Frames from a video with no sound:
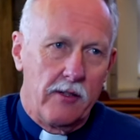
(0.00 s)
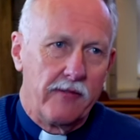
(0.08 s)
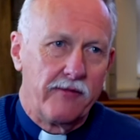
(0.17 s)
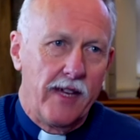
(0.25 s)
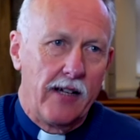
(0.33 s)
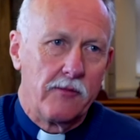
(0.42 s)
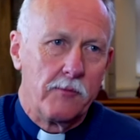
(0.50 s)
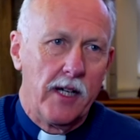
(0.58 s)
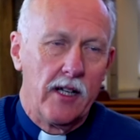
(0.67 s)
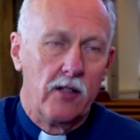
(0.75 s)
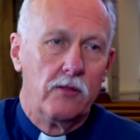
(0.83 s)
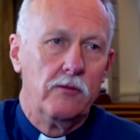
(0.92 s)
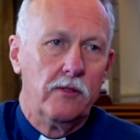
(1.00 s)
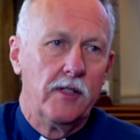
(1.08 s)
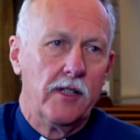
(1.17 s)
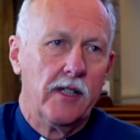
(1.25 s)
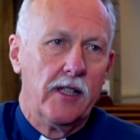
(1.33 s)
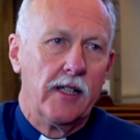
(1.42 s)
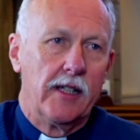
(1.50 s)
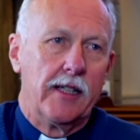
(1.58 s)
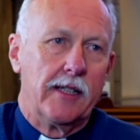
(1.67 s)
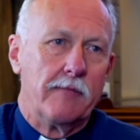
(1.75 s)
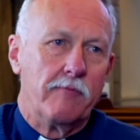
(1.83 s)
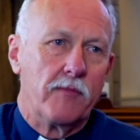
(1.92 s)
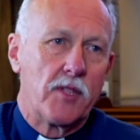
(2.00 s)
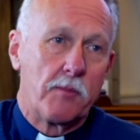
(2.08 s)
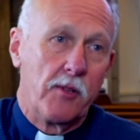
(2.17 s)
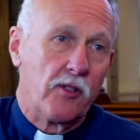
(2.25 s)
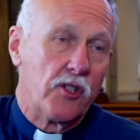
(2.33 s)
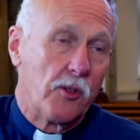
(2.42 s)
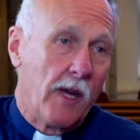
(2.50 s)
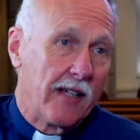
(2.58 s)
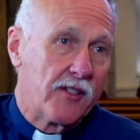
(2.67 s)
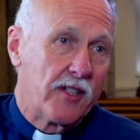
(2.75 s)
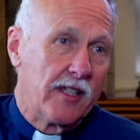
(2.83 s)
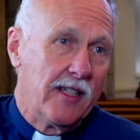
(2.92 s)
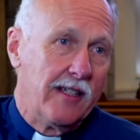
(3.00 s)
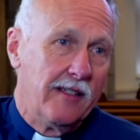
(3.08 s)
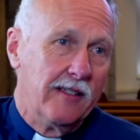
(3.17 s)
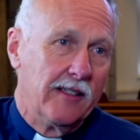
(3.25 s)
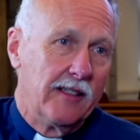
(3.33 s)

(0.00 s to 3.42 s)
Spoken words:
I've found my own spirituality